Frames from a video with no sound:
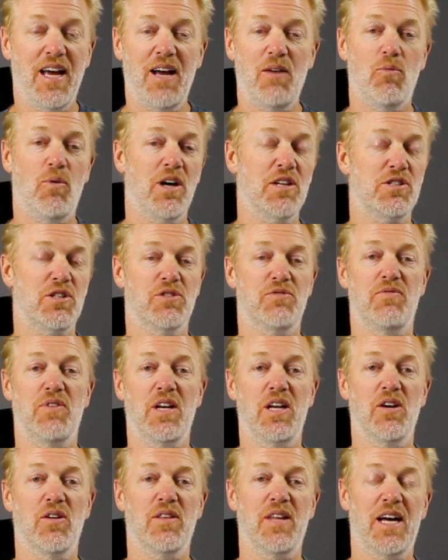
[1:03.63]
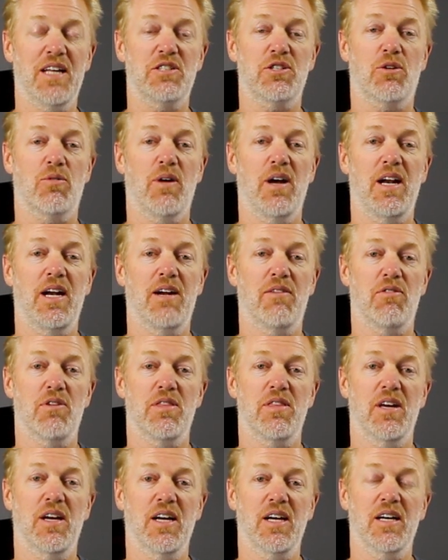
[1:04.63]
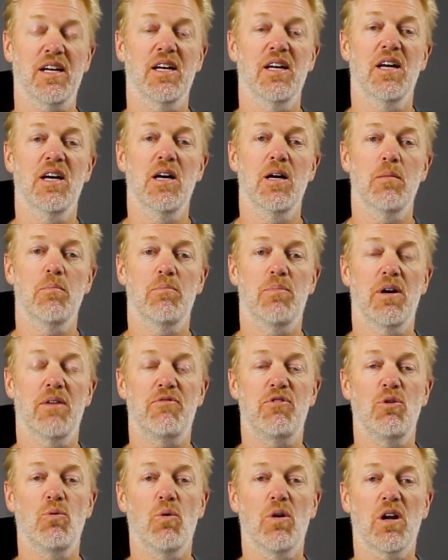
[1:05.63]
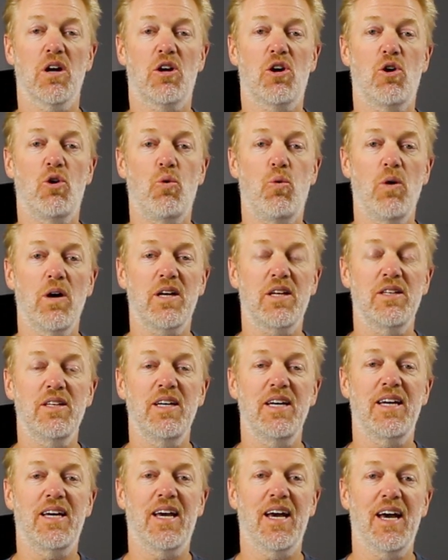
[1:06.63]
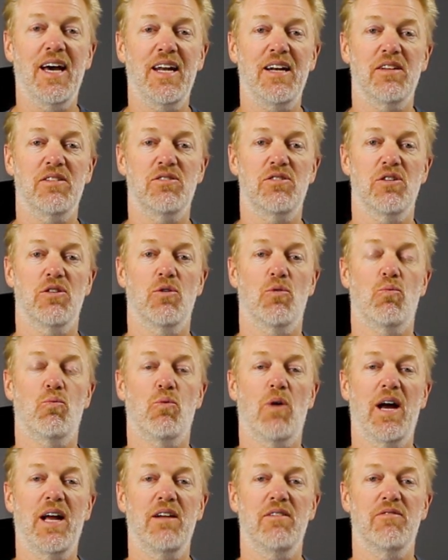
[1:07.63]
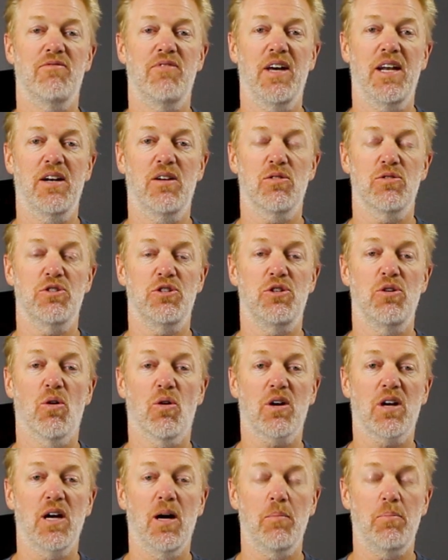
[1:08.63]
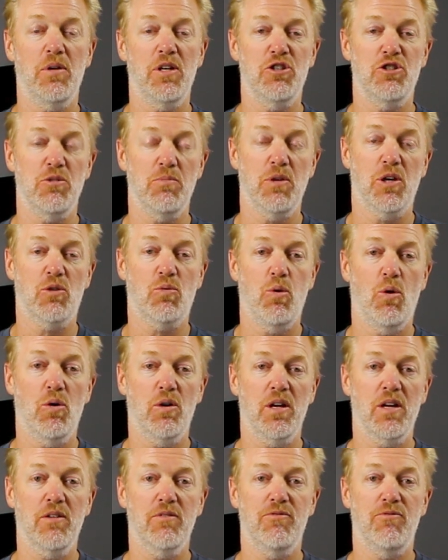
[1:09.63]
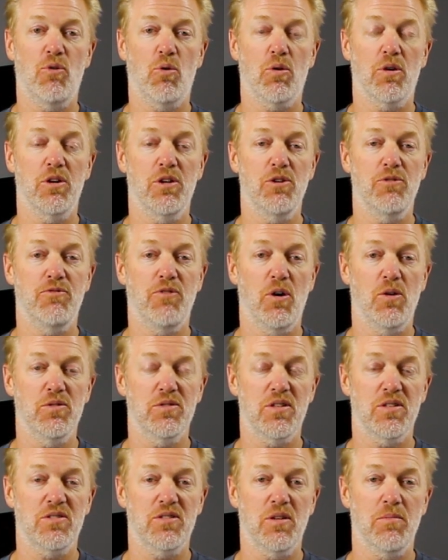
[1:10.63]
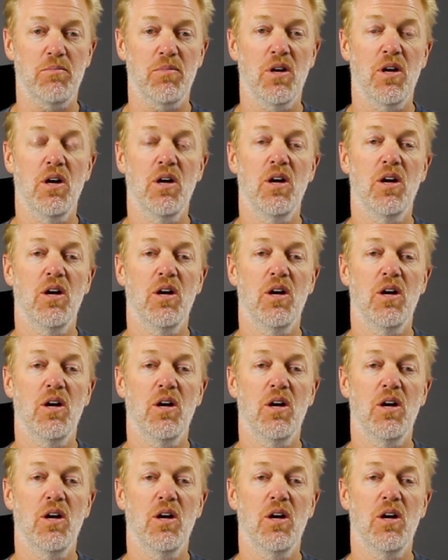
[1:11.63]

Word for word: hey, watch this video, that's great and everything. But if you want to quickly get to the right vendors your company should be quoting for a new phone system,